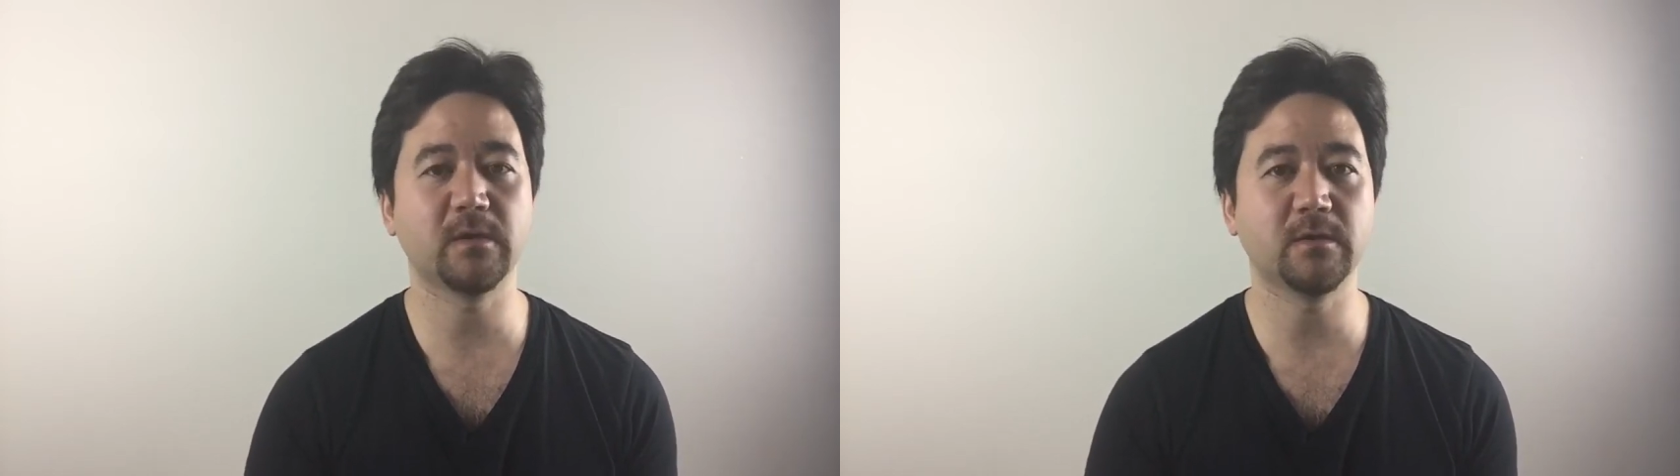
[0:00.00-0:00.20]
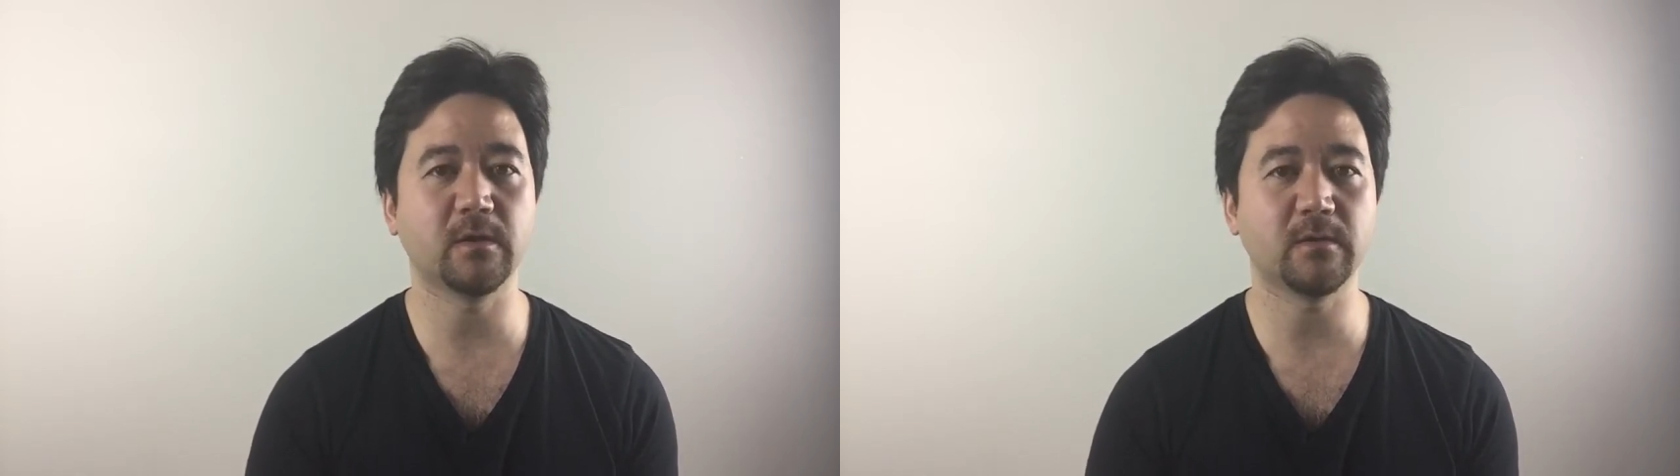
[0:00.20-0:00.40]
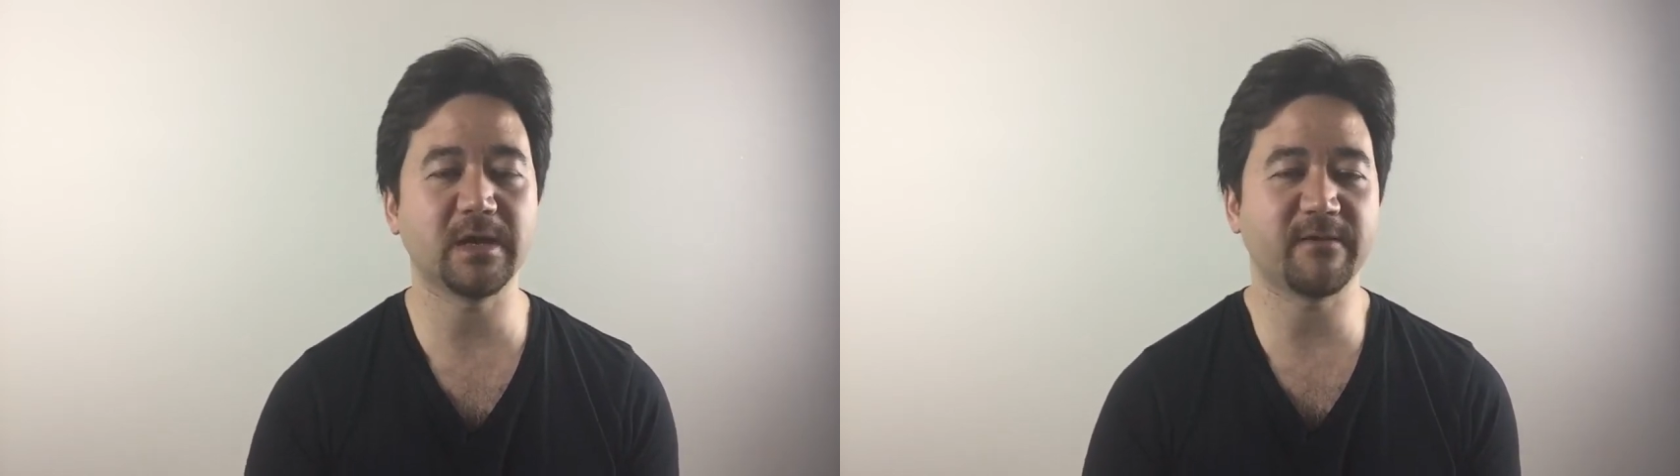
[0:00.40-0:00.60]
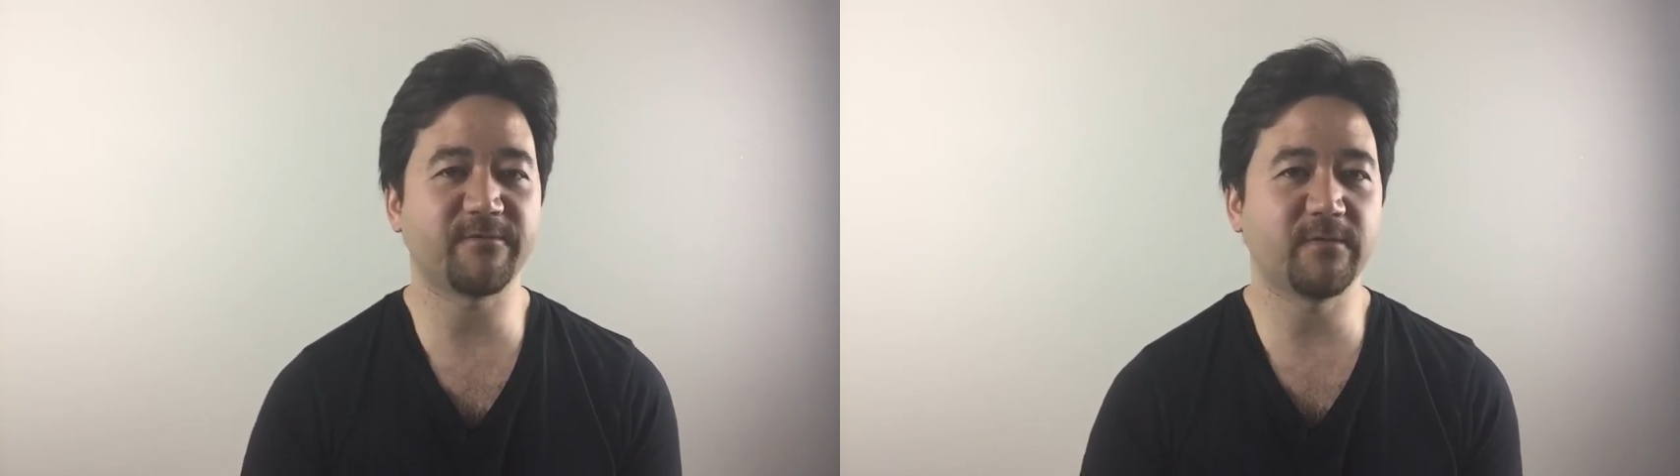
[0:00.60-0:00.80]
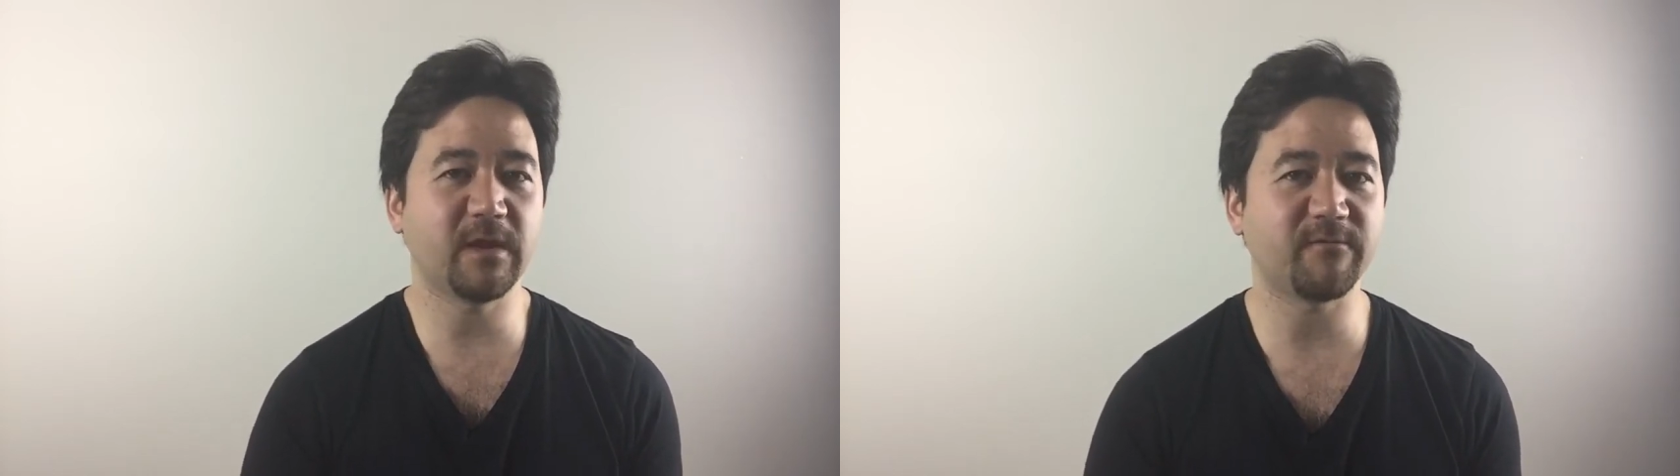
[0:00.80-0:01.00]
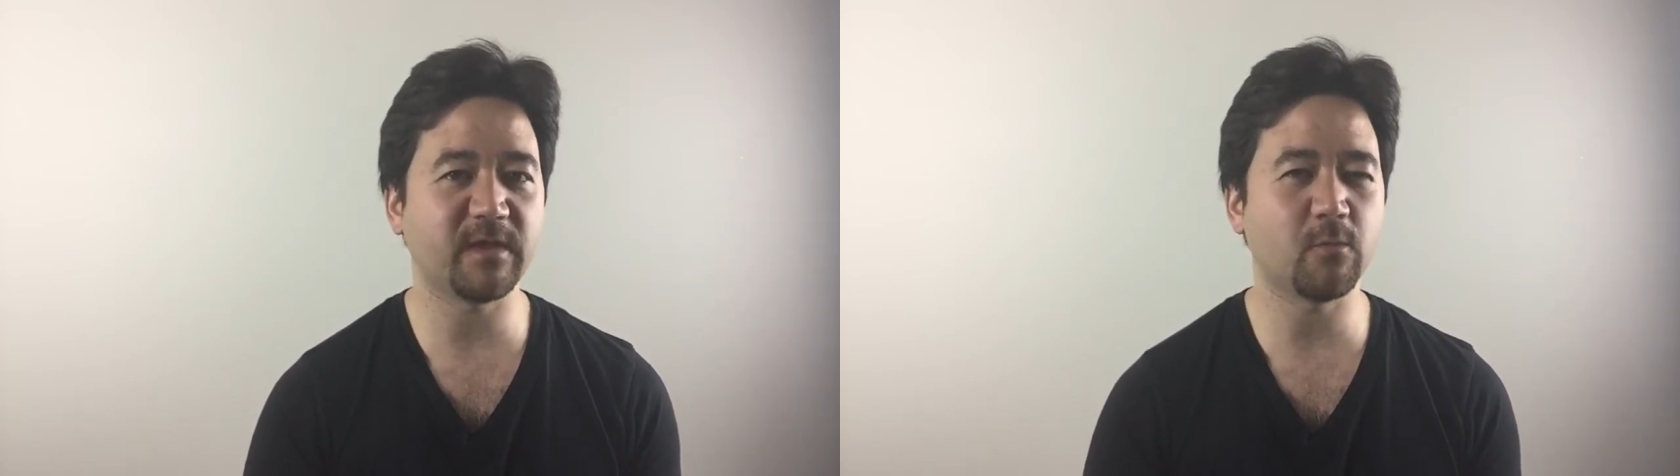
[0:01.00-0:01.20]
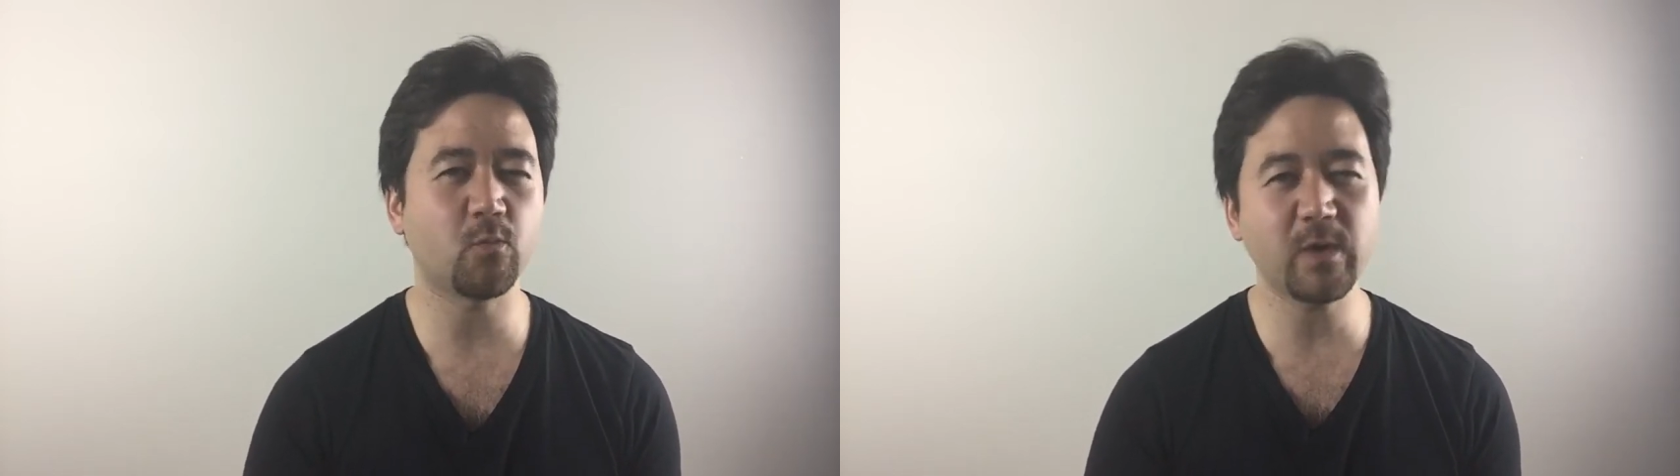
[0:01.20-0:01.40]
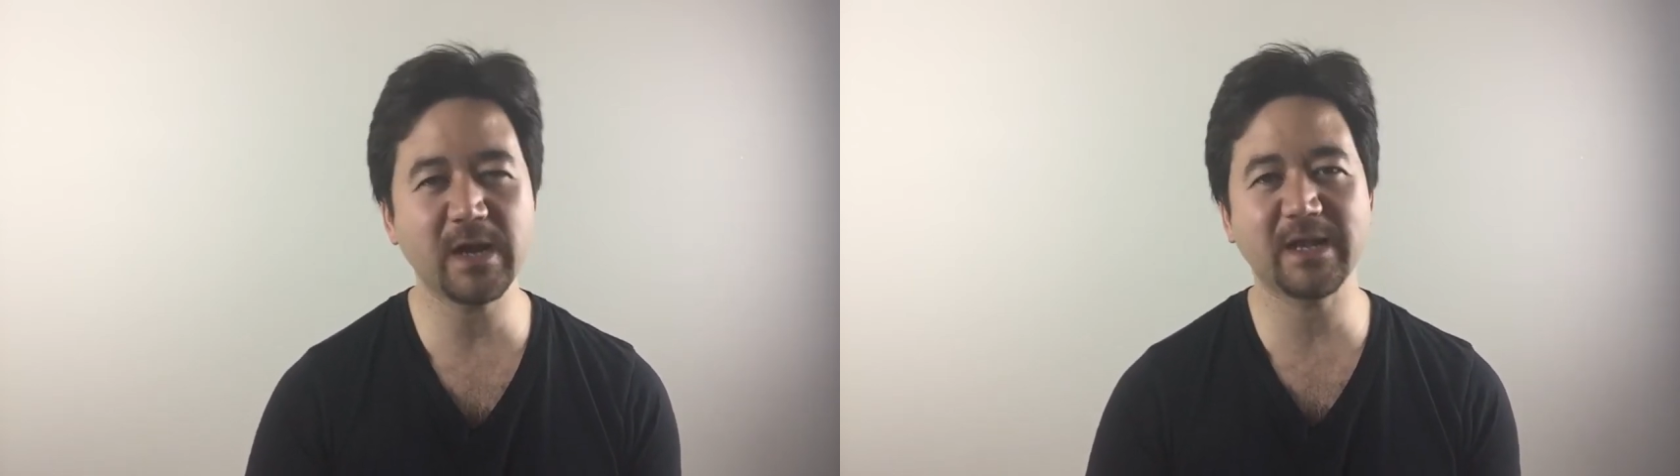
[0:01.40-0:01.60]
if they're
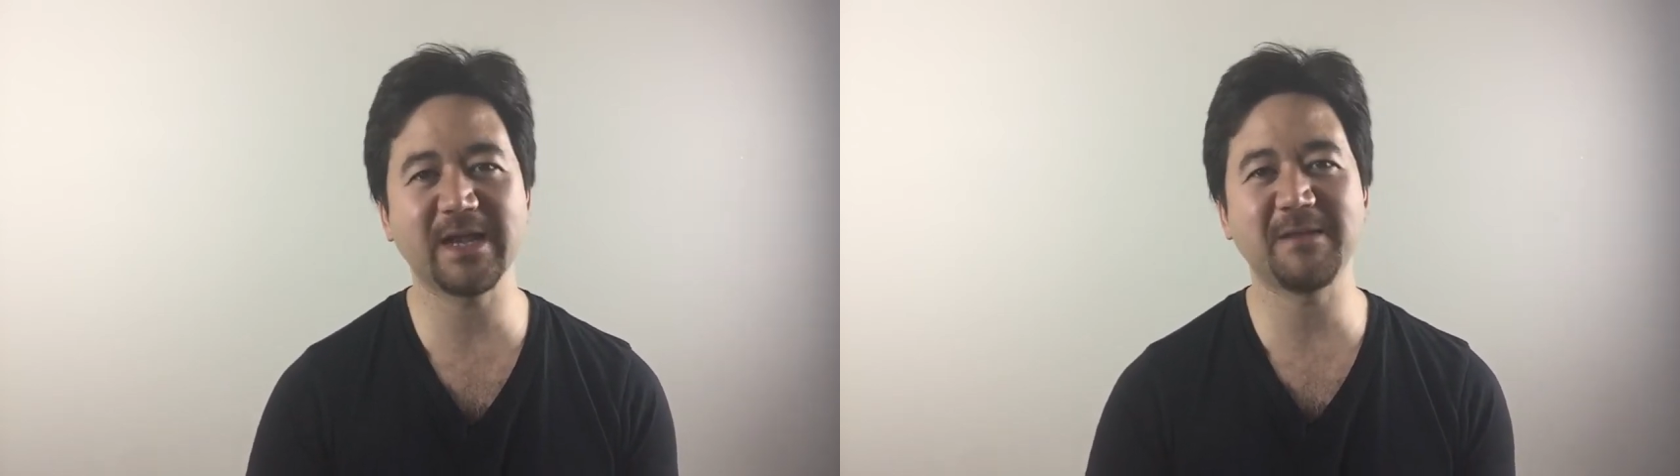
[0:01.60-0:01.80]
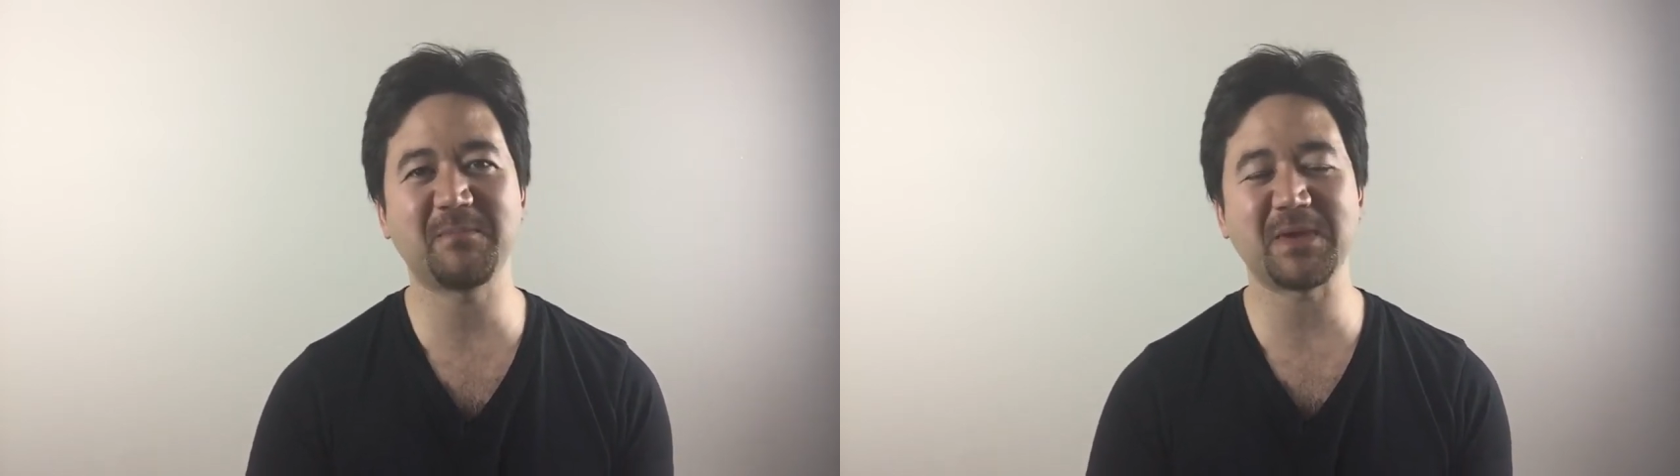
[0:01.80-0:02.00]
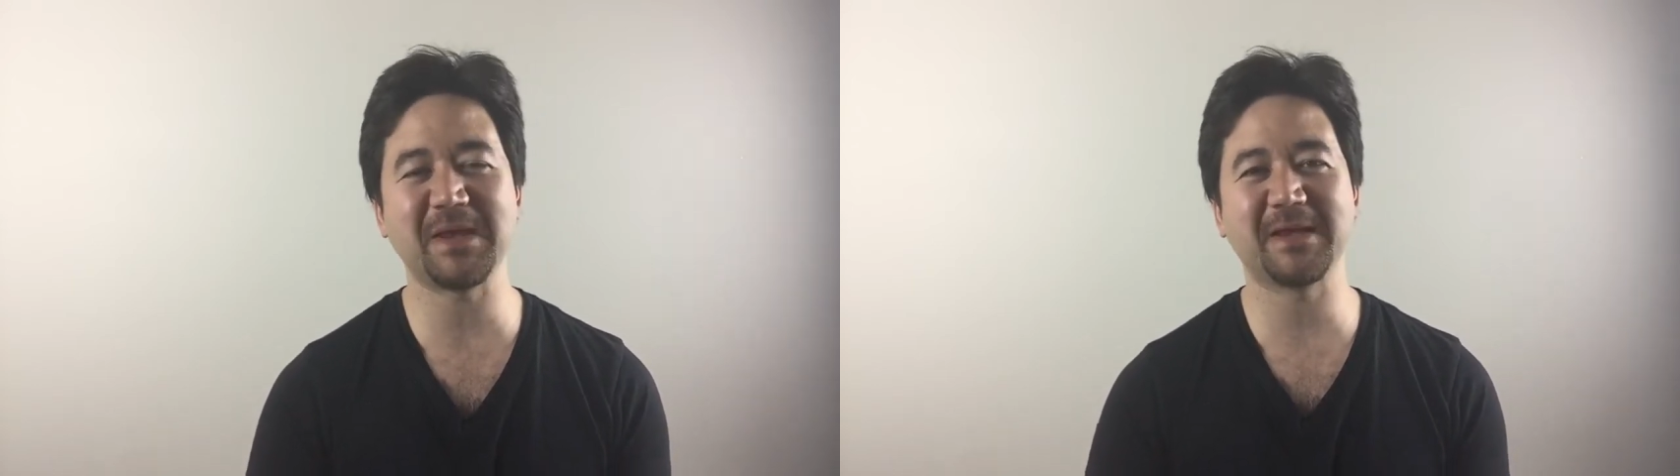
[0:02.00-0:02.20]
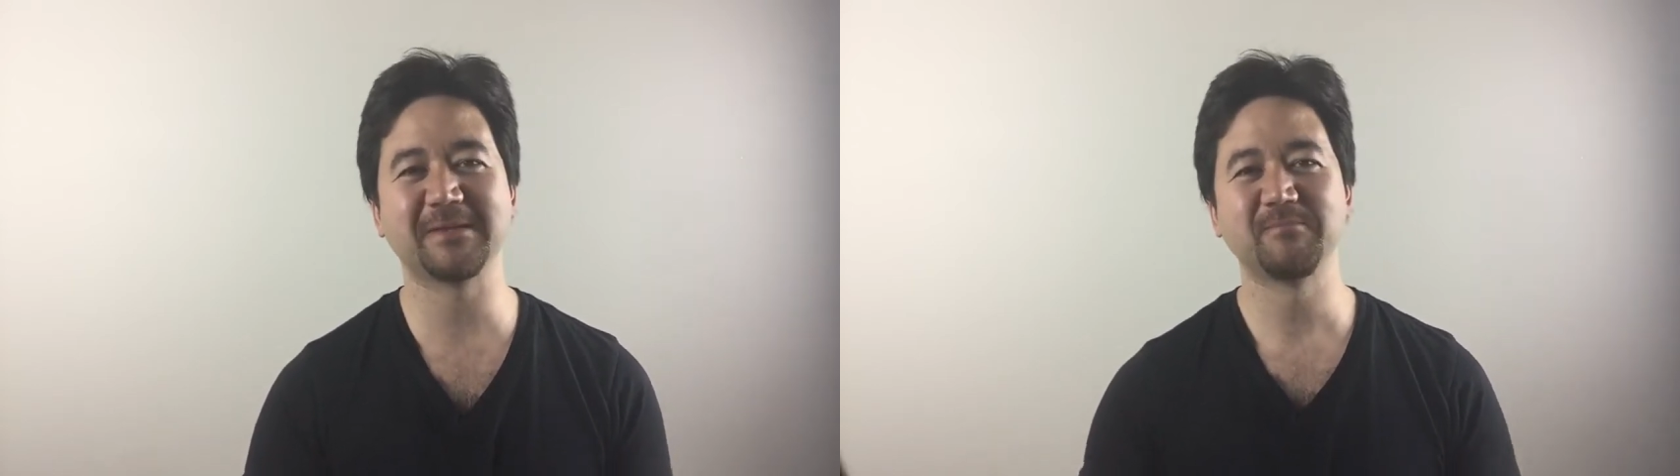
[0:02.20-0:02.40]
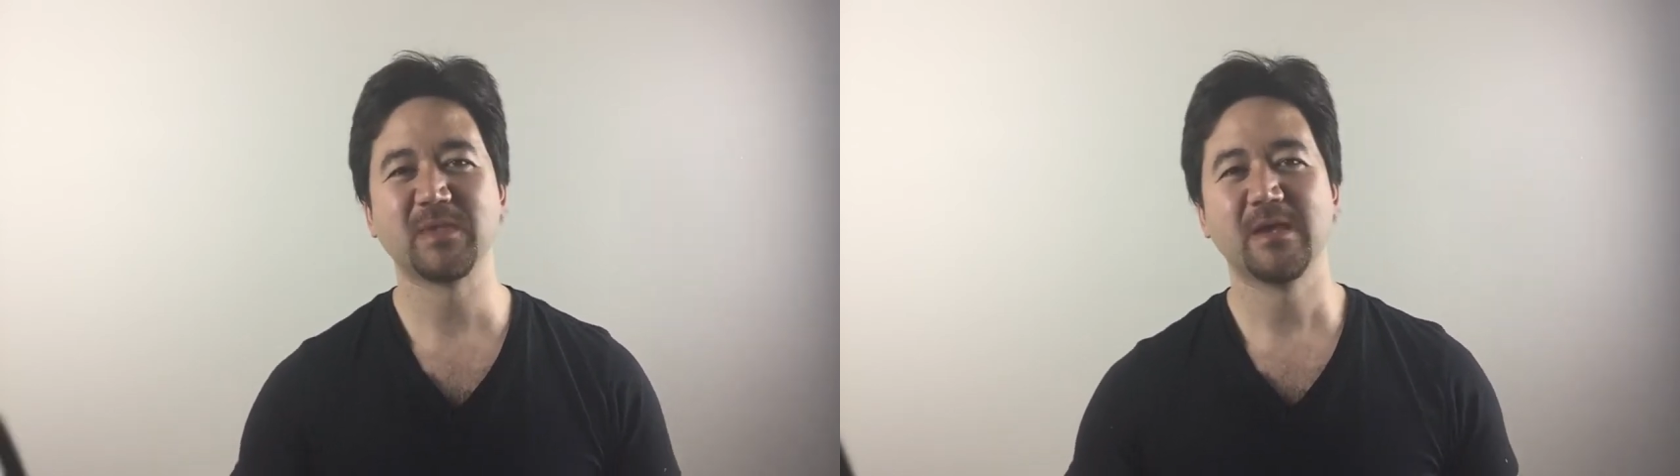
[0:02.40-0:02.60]
really being,